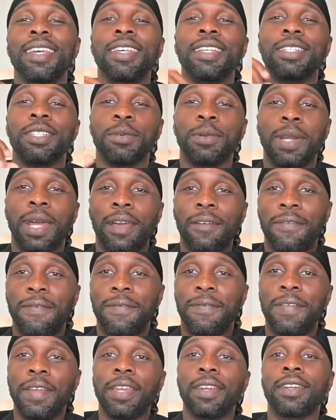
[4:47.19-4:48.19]
So when I
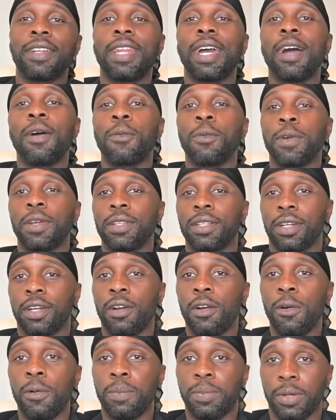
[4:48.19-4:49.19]
figured out where the
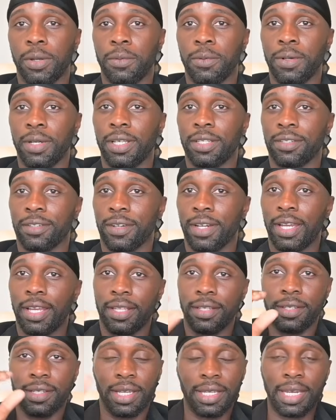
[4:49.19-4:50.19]
culprit was,
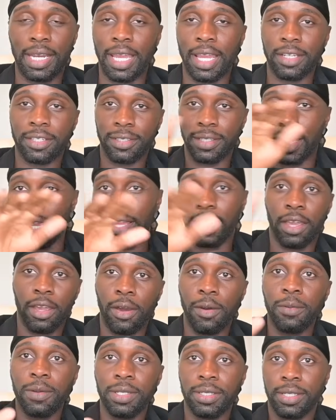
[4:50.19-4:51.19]
right, I
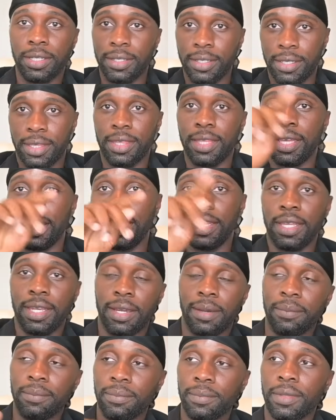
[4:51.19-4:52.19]
go into the thing and
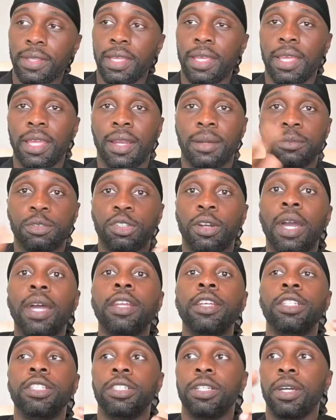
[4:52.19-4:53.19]
I'm trying
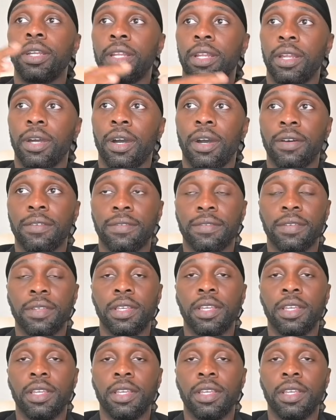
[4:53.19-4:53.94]
to shut it off.